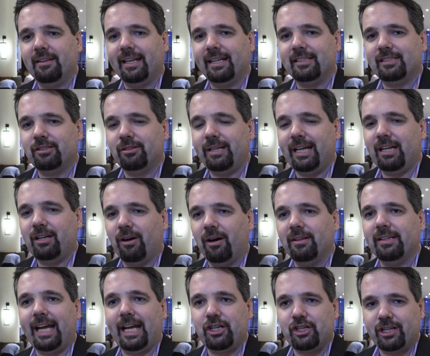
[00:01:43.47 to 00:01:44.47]
that is today
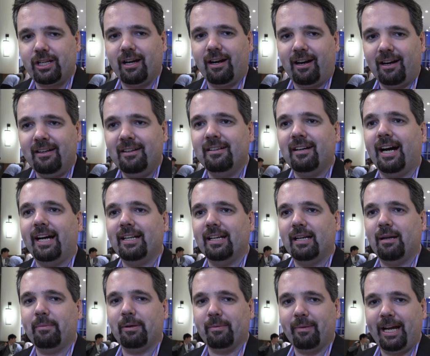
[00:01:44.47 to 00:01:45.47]
called HDR, High
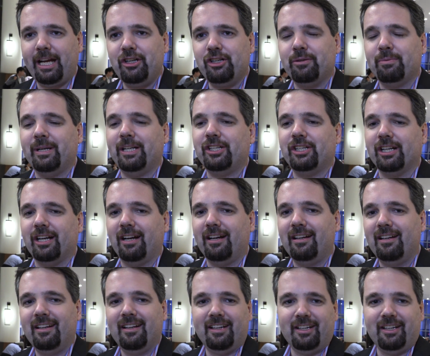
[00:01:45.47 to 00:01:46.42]
Dynamic Range, which uh,